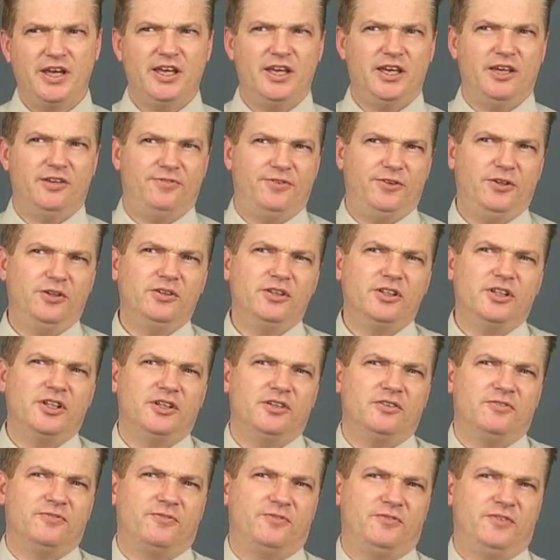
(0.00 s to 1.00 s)
If you
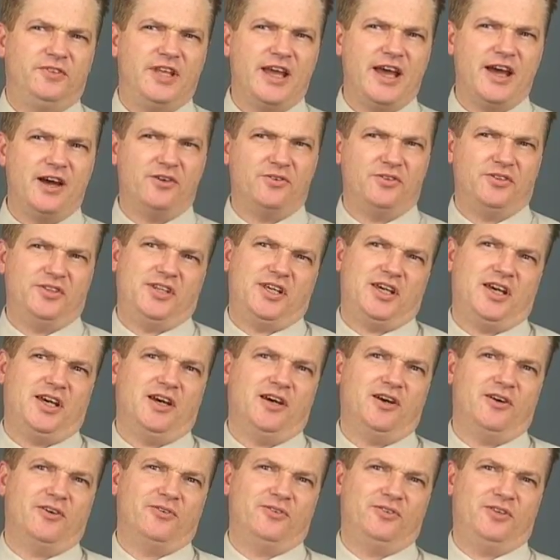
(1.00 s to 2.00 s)
live
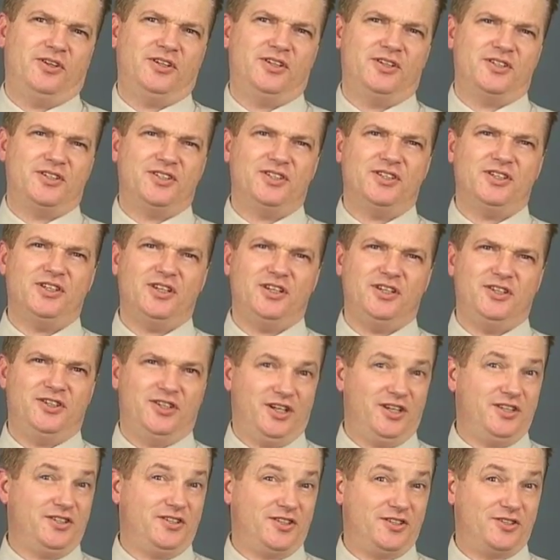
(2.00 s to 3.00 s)
downtown in a city,
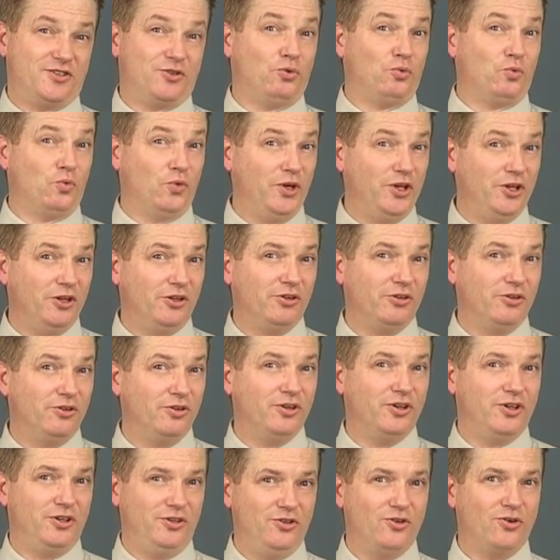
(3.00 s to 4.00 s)
chances are real
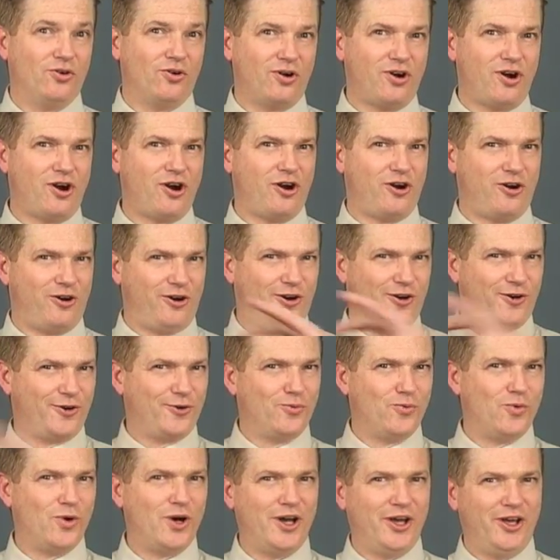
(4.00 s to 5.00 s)
good you're
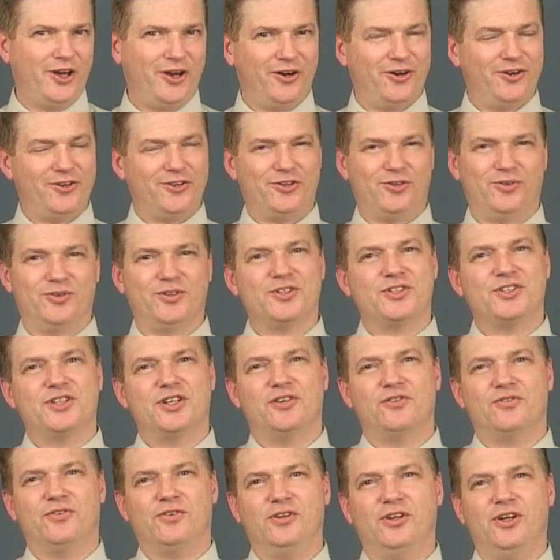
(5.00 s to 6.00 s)
hardwired to a
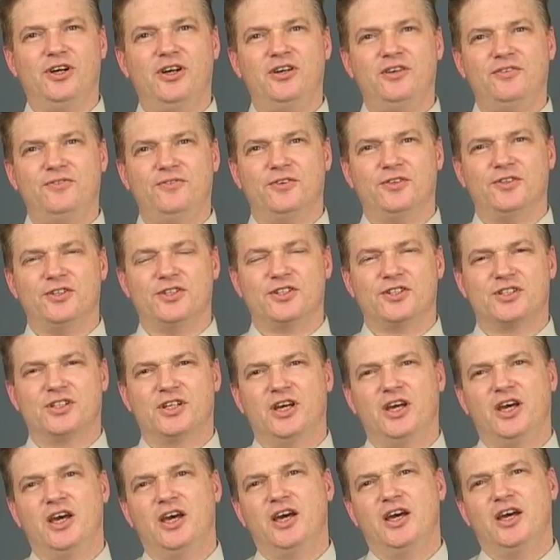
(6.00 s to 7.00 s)
central
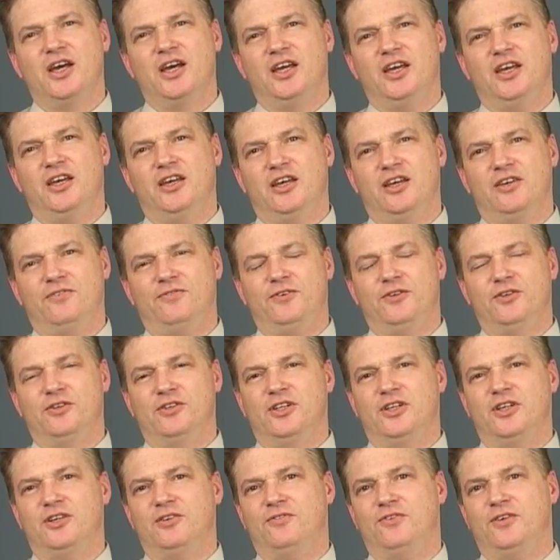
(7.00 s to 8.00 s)
office. If
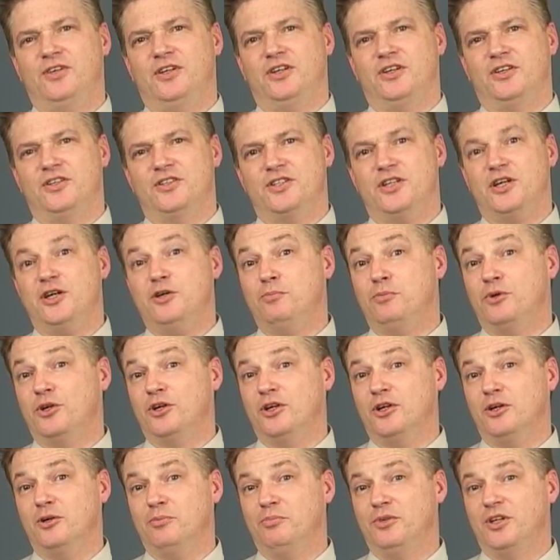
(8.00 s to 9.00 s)
you live in a
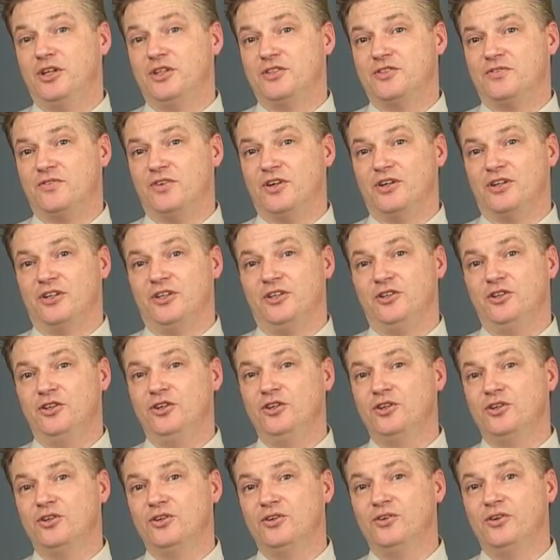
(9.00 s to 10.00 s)
suburb that's fairly
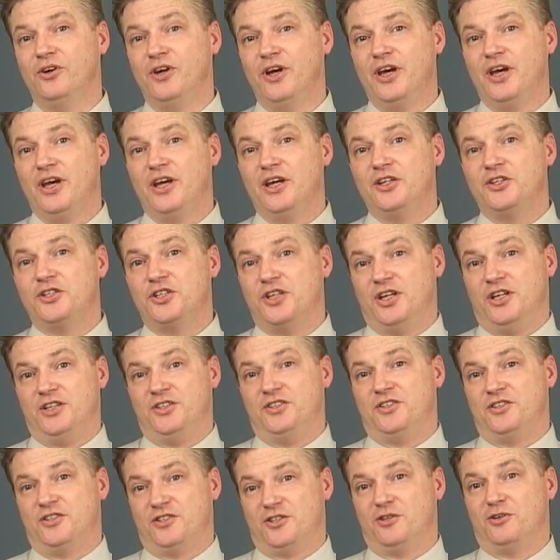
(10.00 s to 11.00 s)
new,
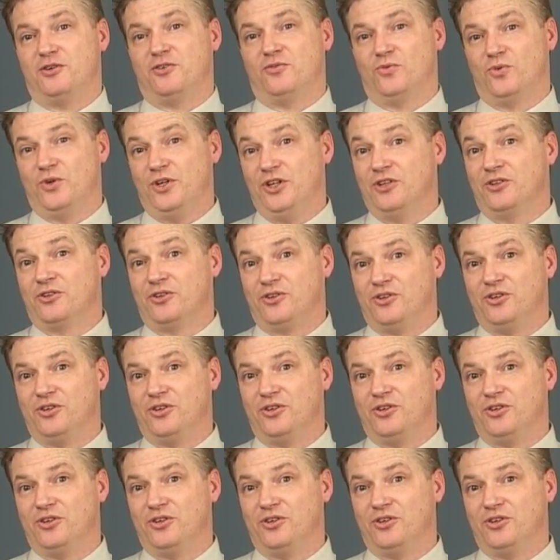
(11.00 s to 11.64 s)
chances are real